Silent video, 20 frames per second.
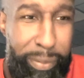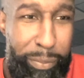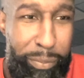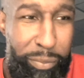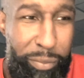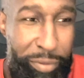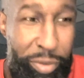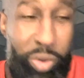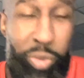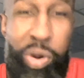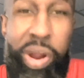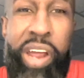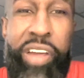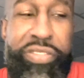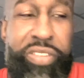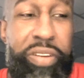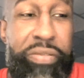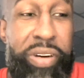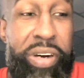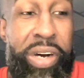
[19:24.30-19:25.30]
for the rest
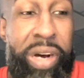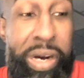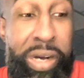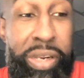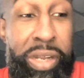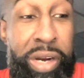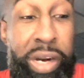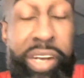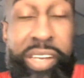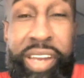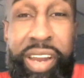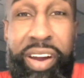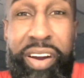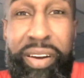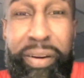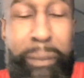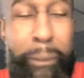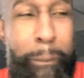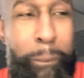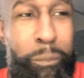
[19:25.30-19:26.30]
of a
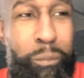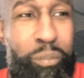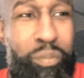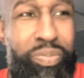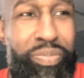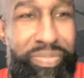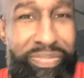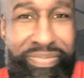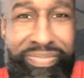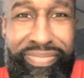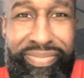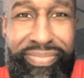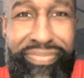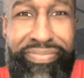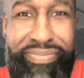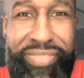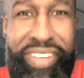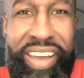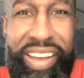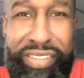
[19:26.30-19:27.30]
year.
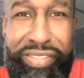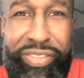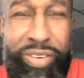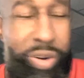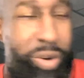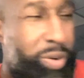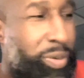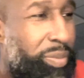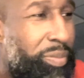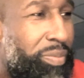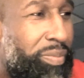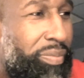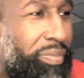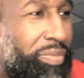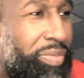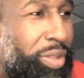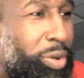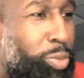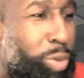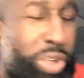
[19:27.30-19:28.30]
Yeah, so
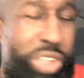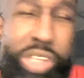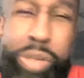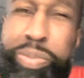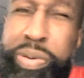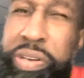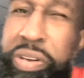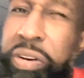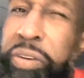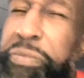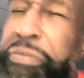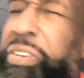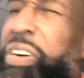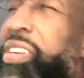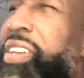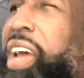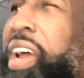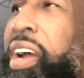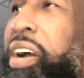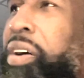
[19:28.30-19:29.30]
when she put her foot
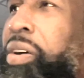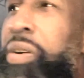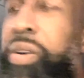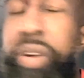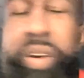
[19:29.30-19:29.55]
down,